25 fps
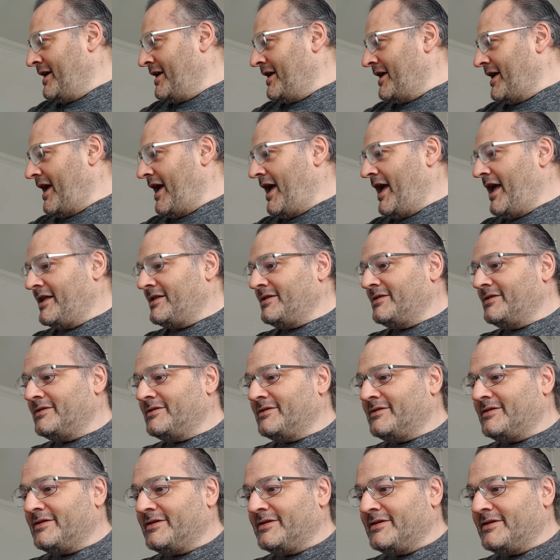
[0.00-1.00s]

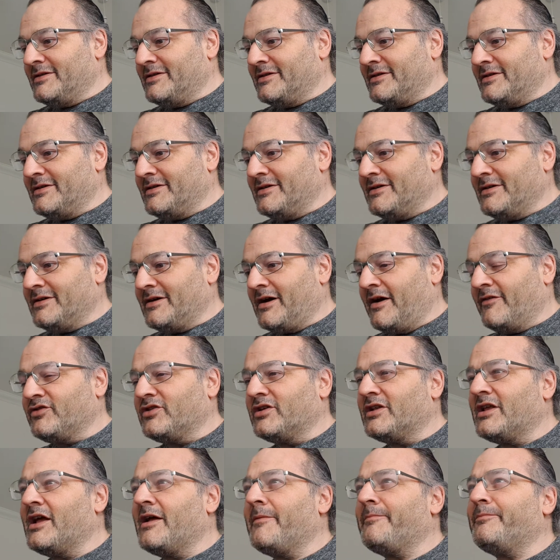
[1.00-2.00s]
And after
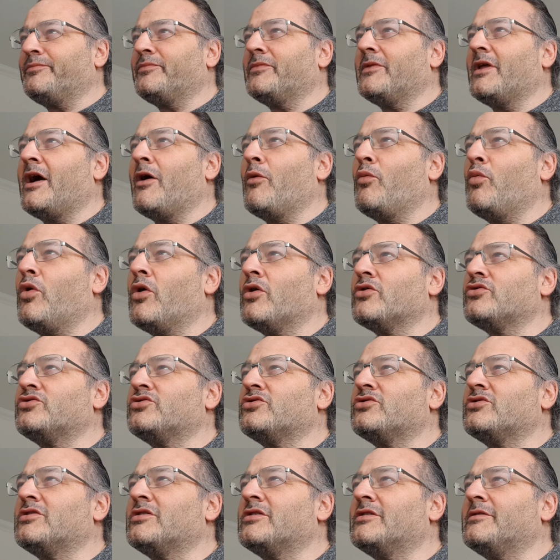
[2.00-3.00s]
that I
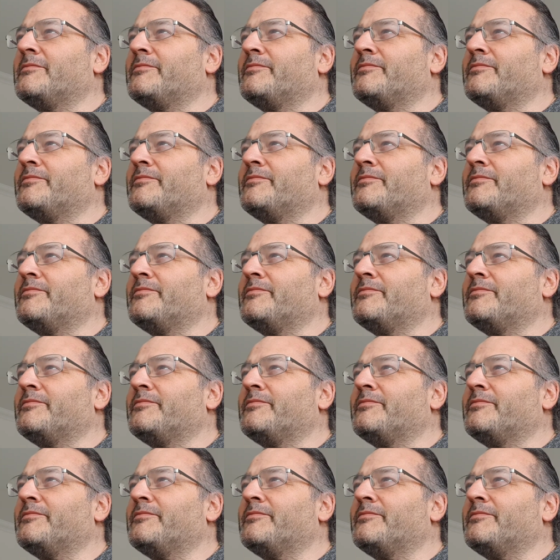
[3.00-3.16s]
watched